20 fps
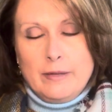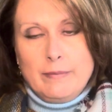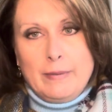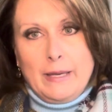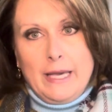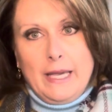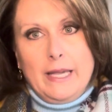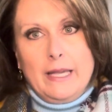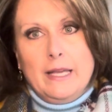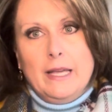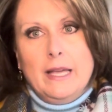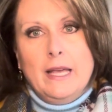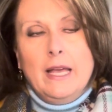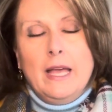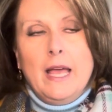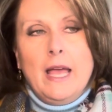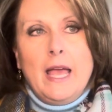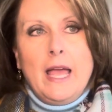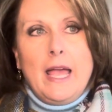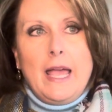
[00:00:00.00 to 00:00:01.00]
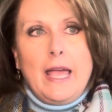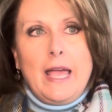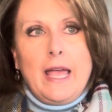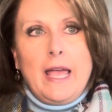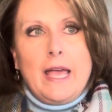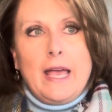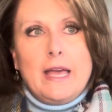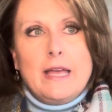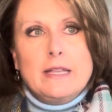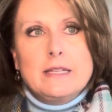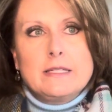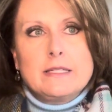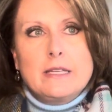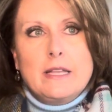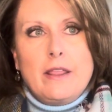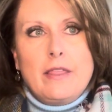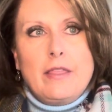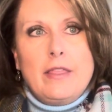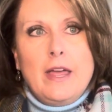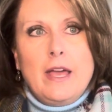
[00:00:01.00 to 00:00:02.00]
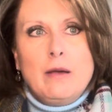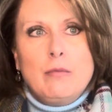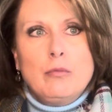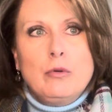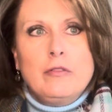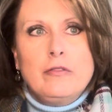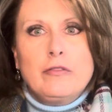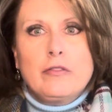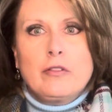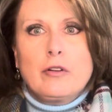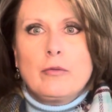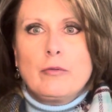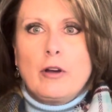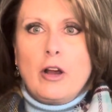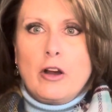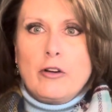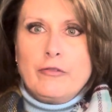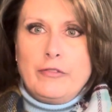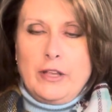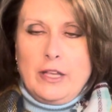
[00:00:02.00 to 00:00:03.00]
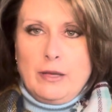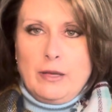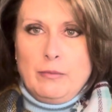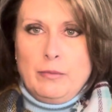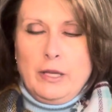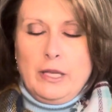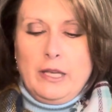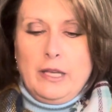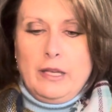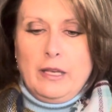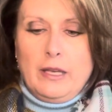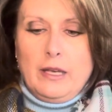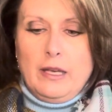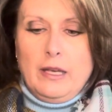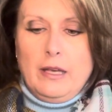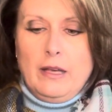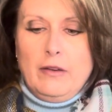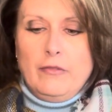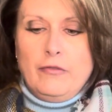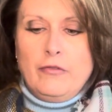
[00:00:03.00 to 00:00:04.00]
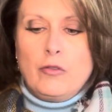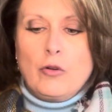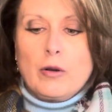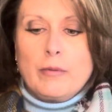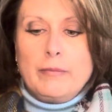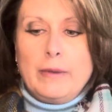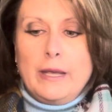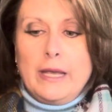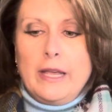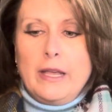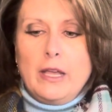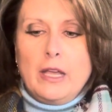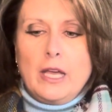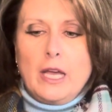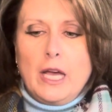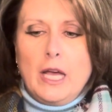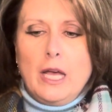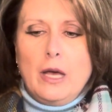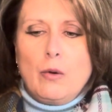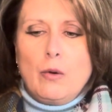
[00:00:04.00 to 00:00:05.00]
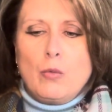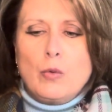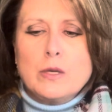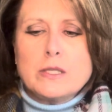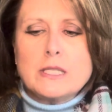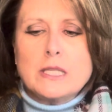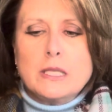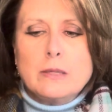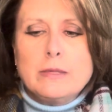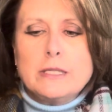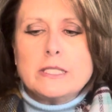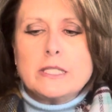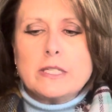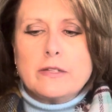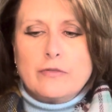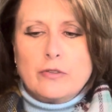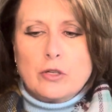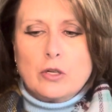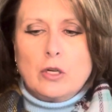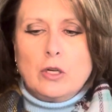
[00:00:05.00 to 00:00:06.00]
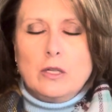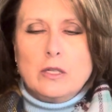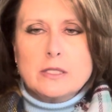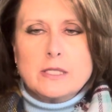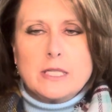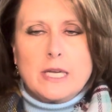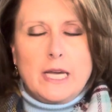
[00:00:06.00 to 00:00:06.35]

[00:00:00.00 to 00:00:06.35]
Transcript: Bay. And that move for our family, for me, was a little bit difficult.